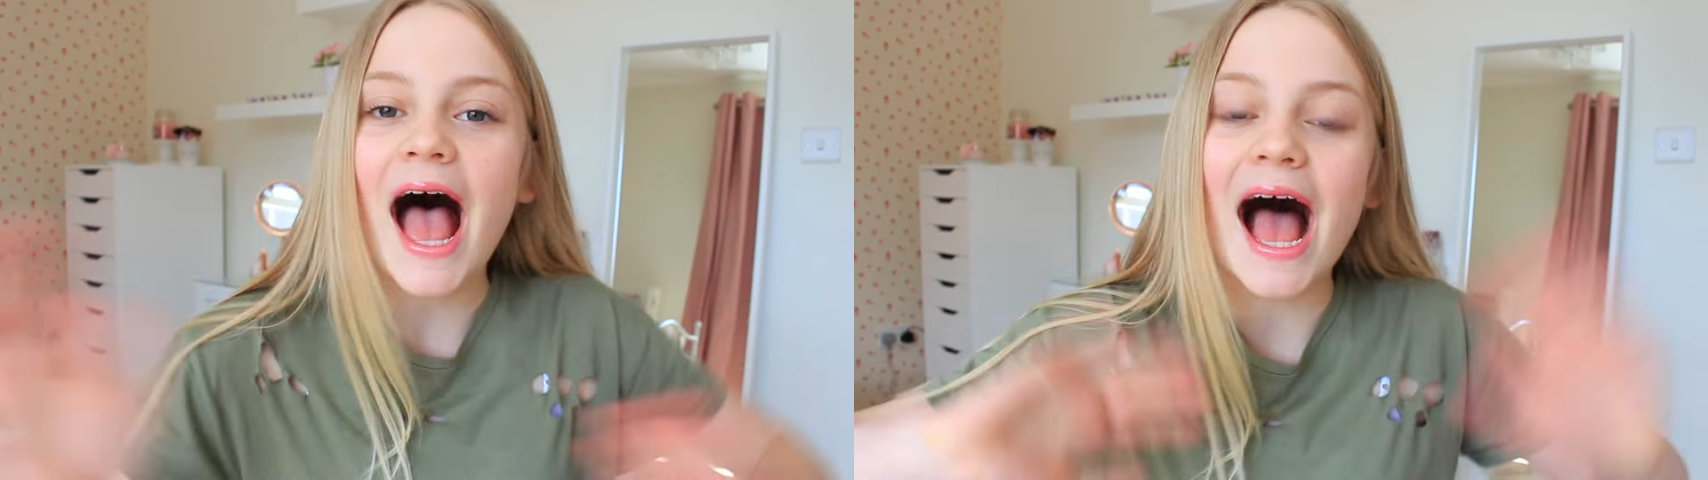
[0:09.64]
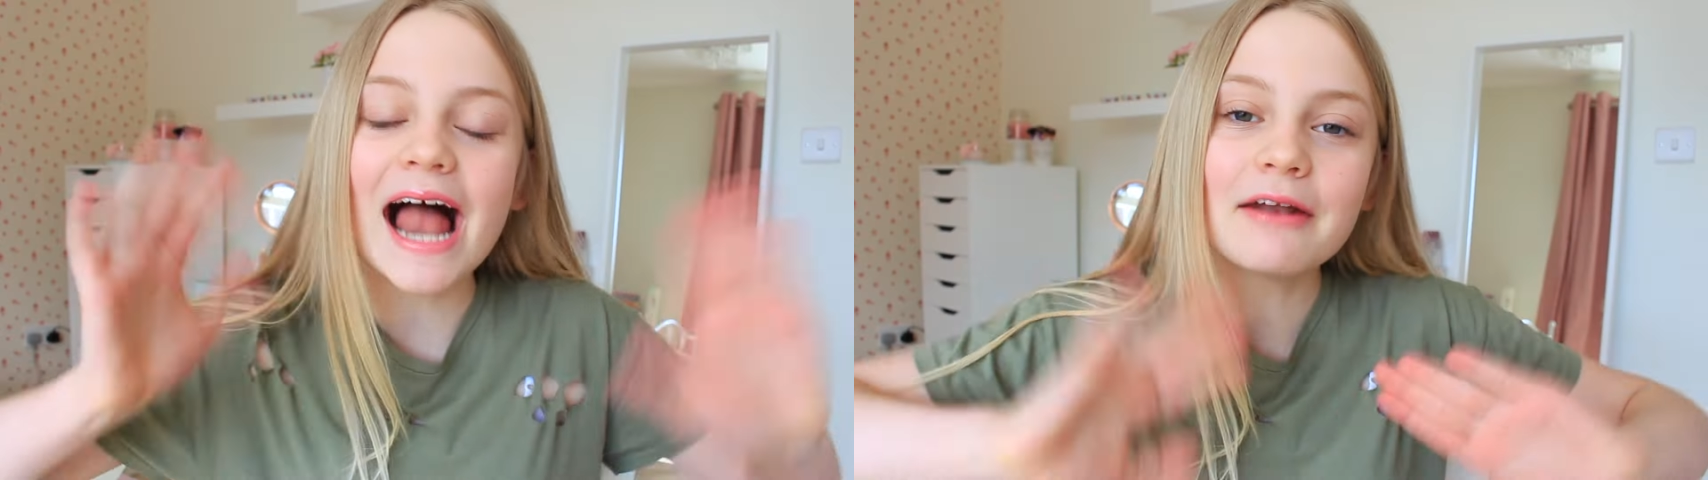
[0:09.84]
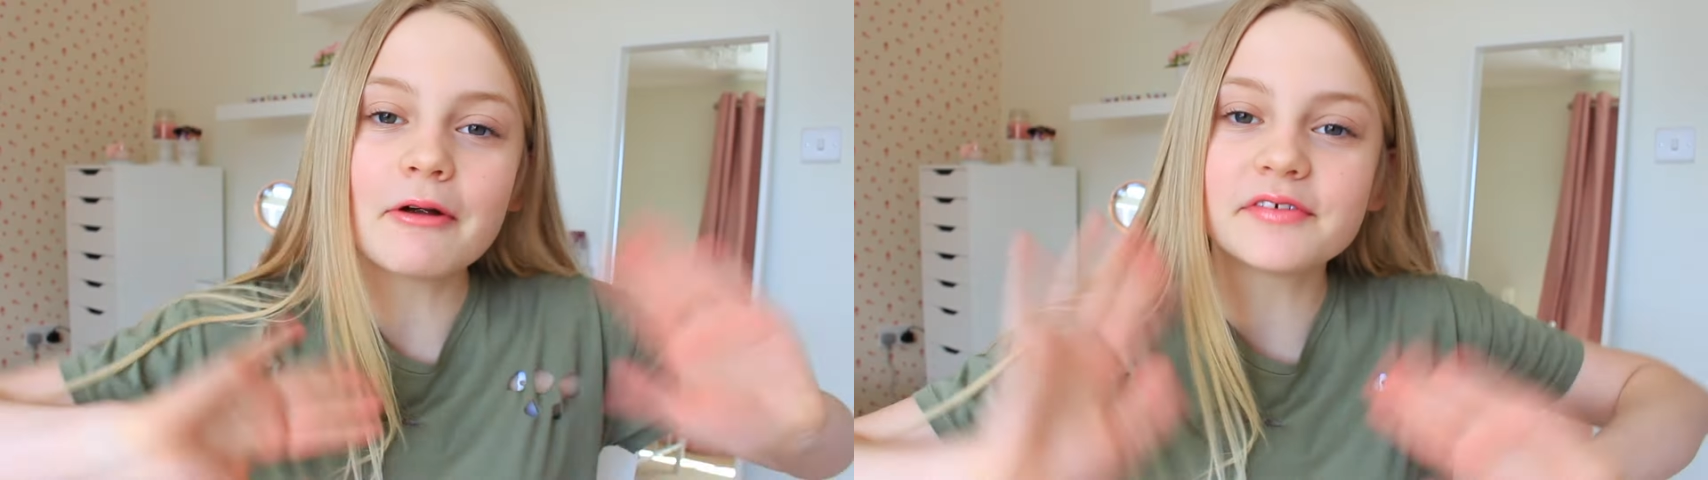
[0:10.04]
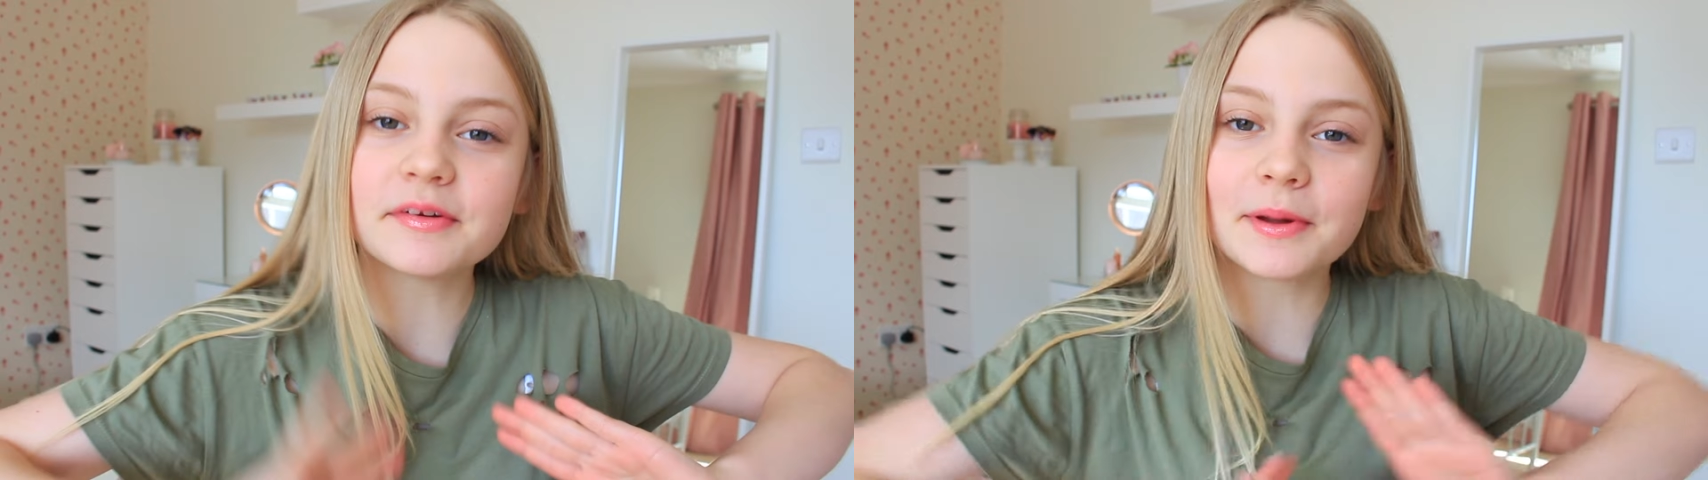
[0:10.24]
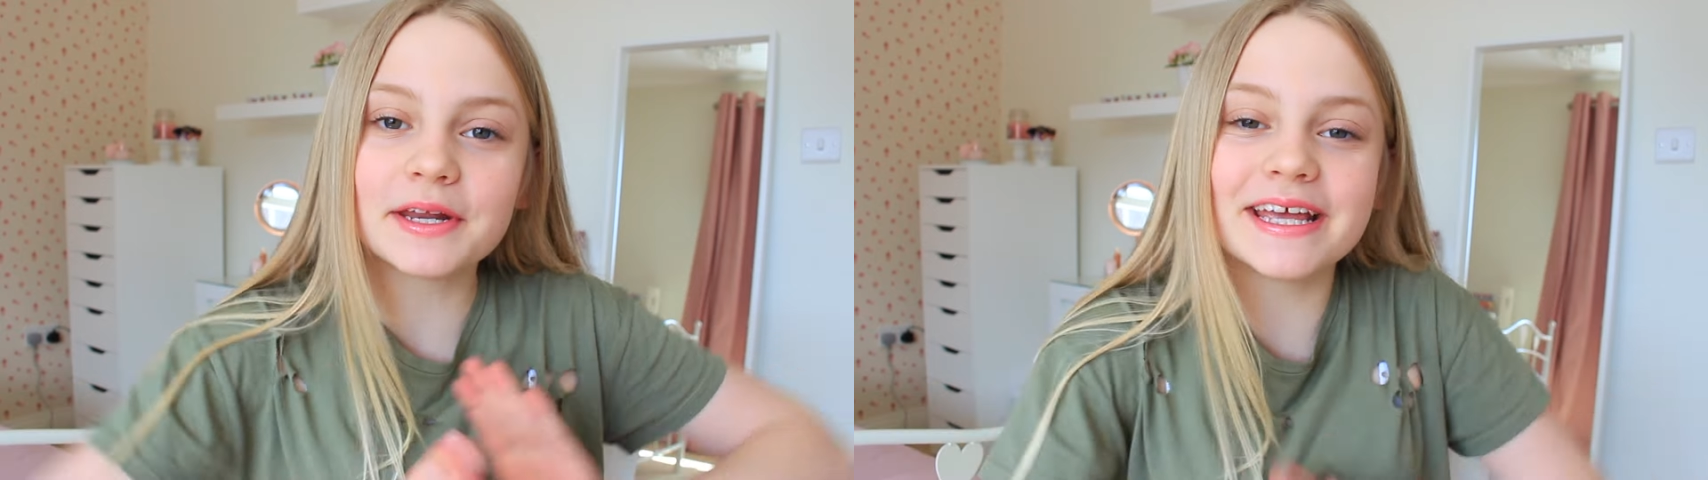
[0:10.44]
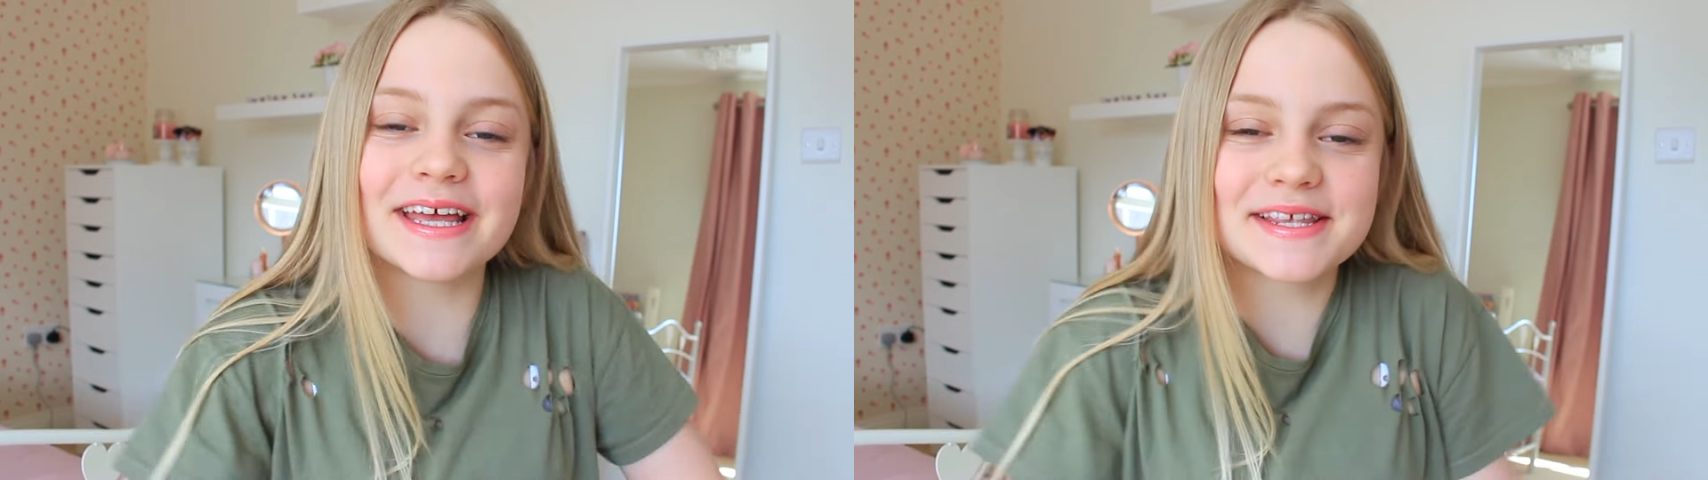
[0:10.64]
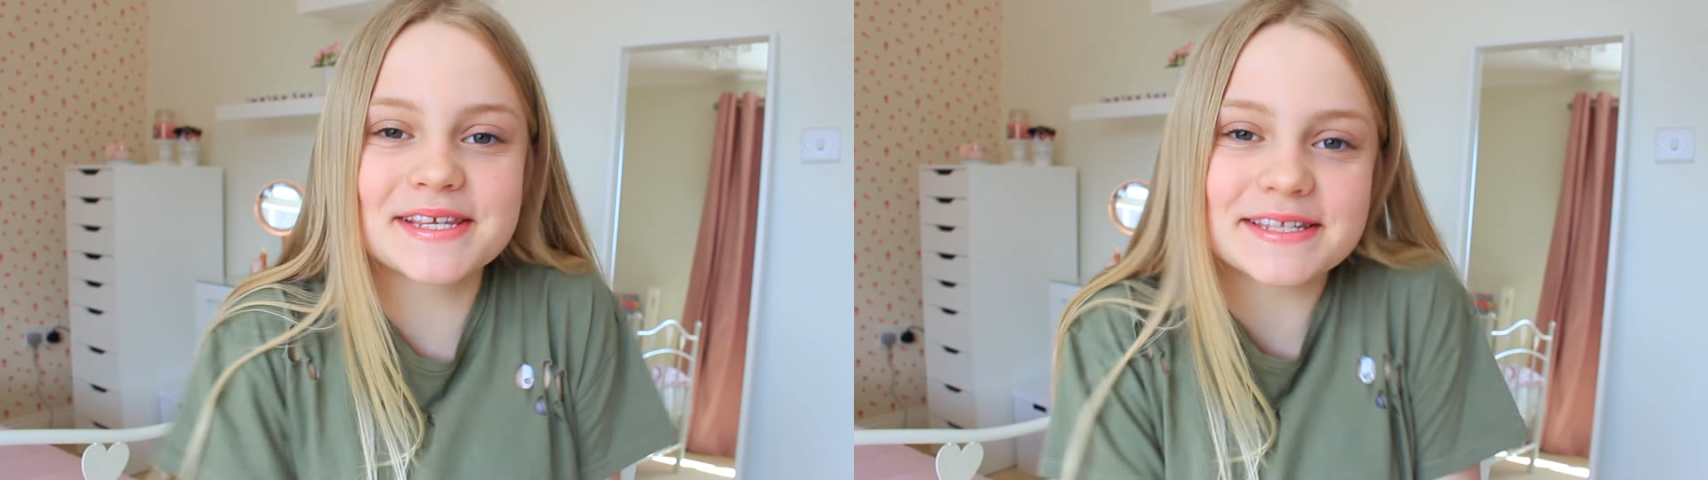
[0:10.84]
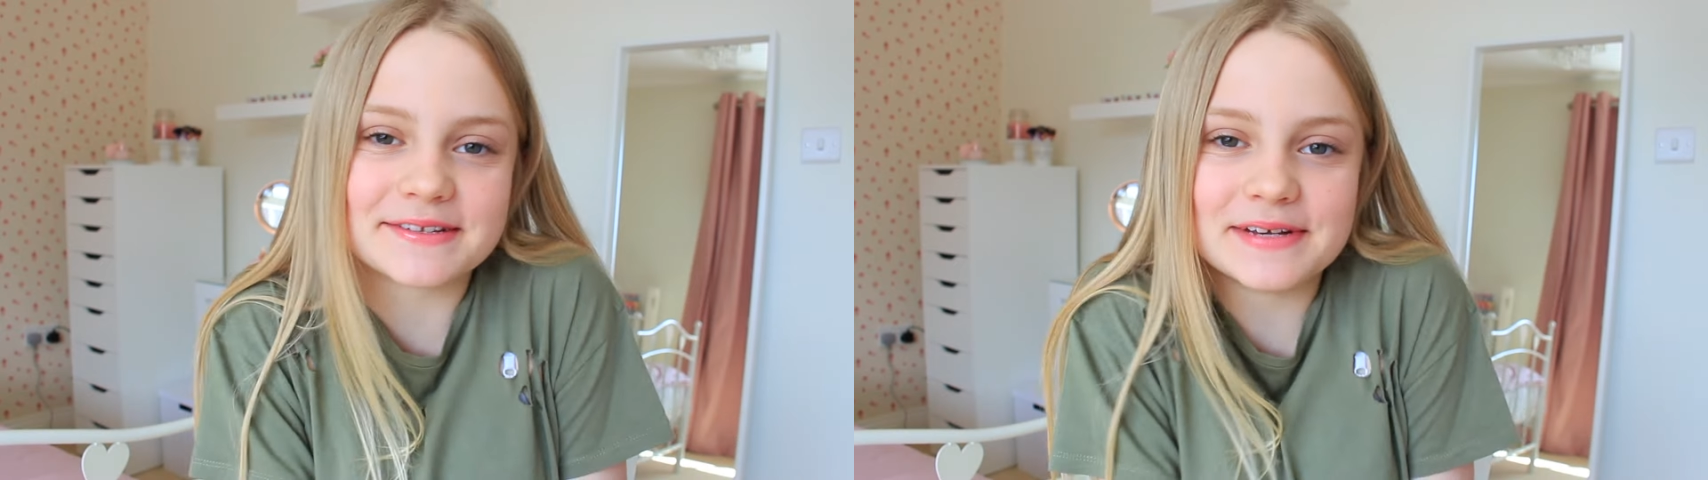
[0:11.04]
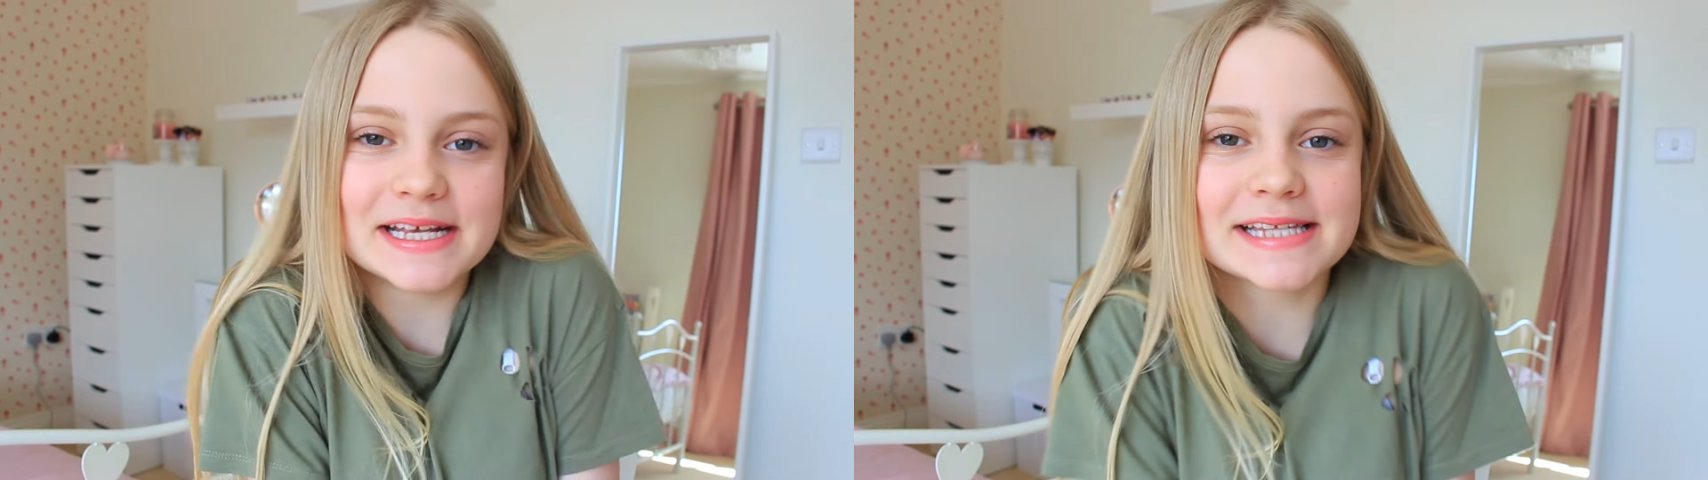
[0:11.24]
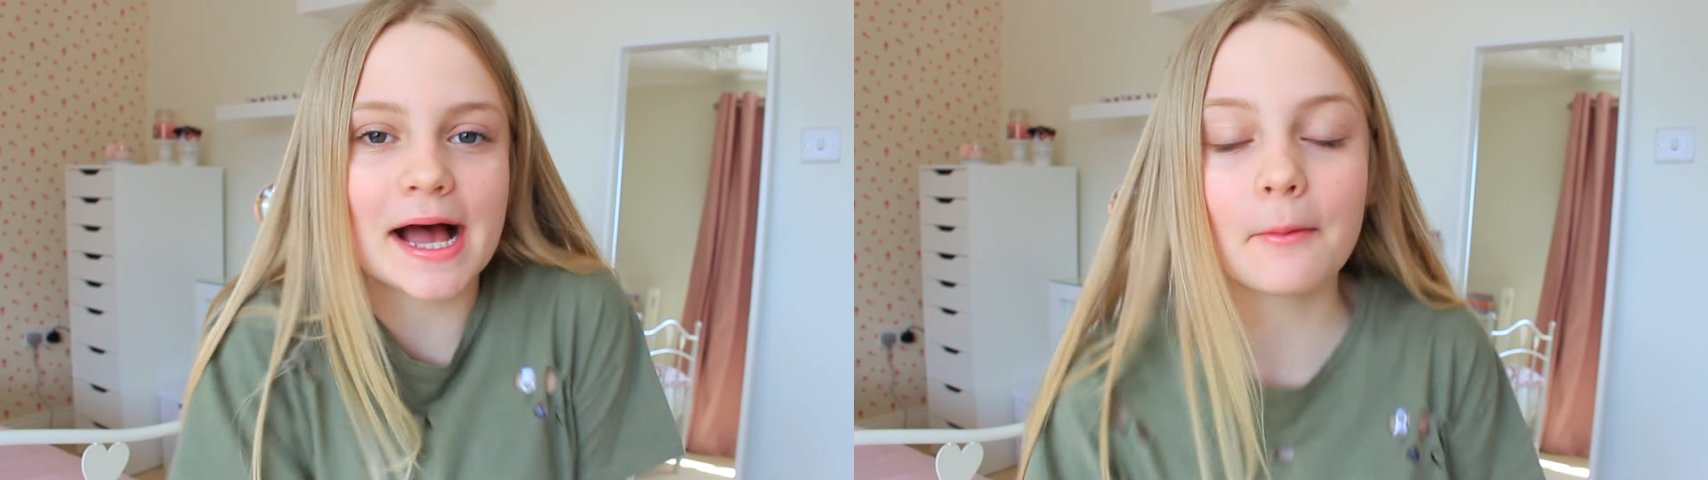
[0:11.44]
Hello everybody, it is
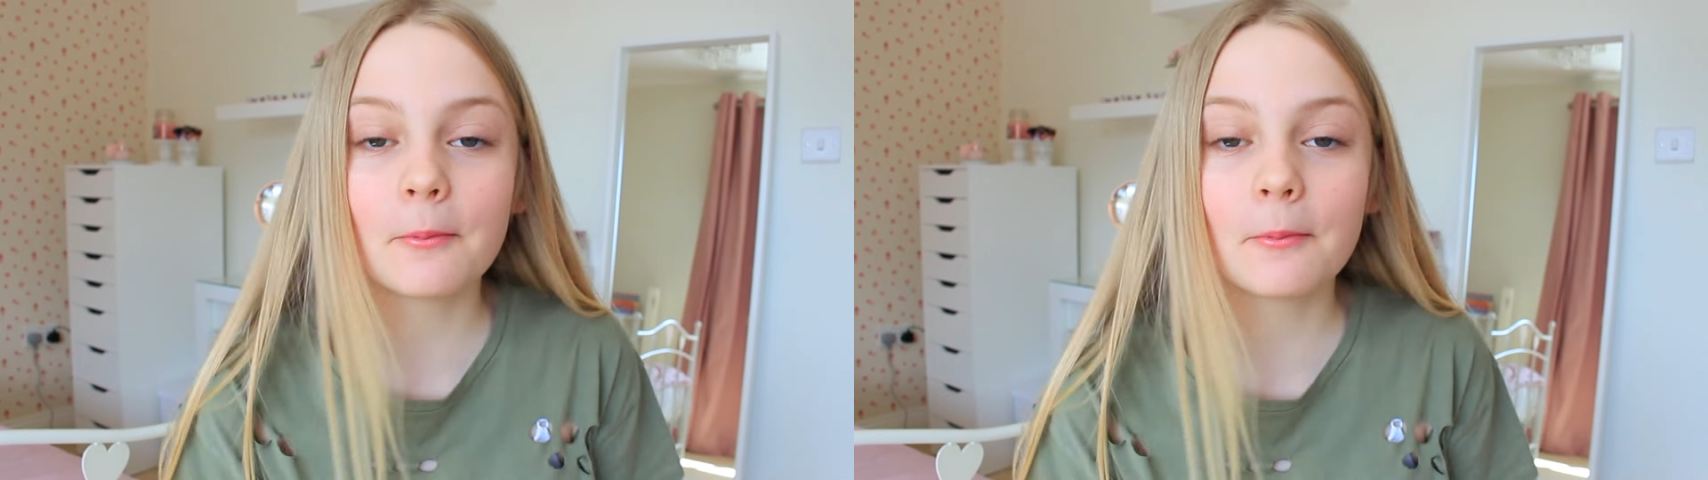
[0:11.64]
Louisa